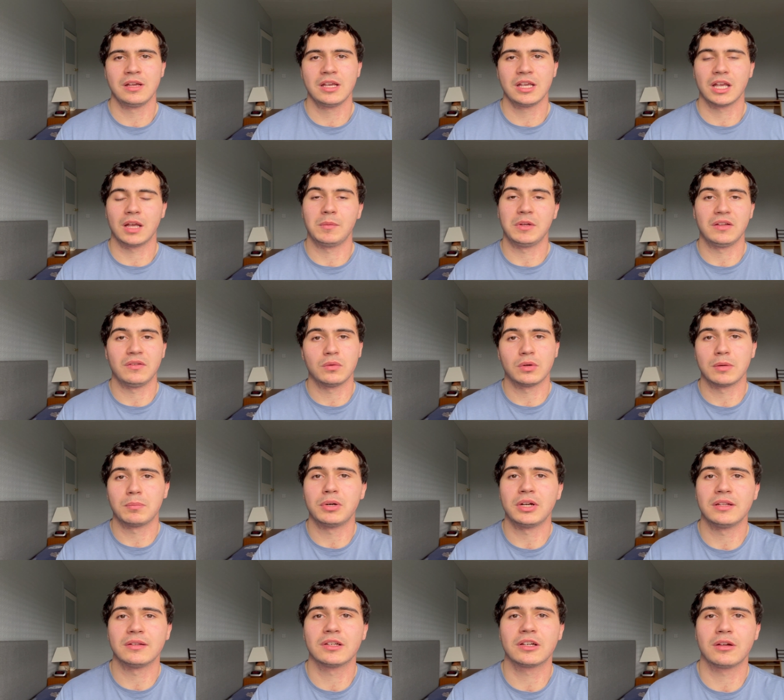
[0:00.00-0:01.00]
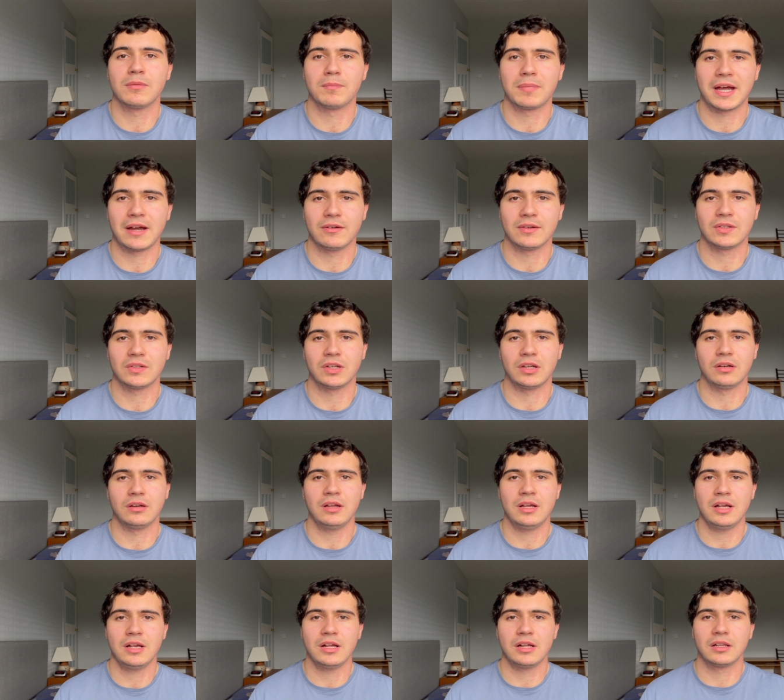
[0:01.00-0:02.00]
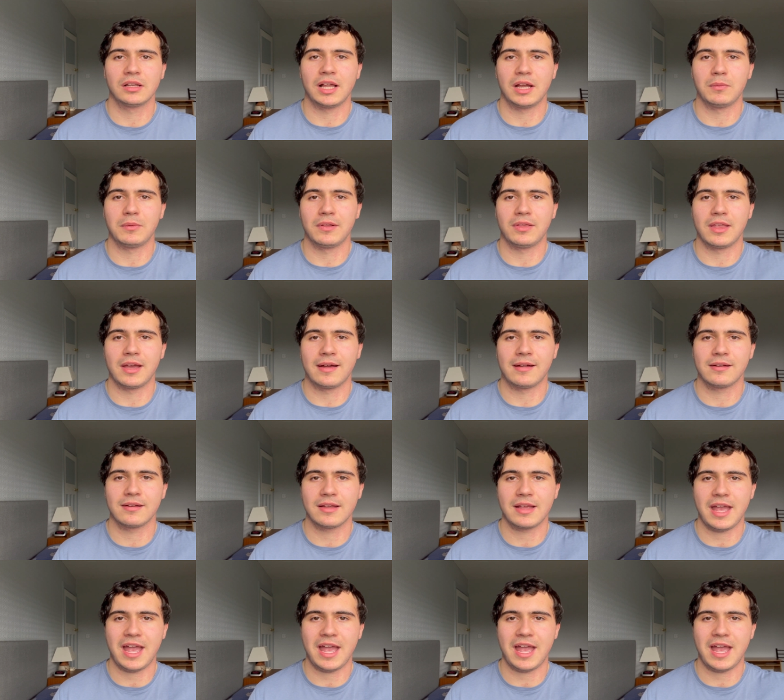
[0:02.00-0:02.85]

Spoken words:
I mean, you want to put it into comparison like with that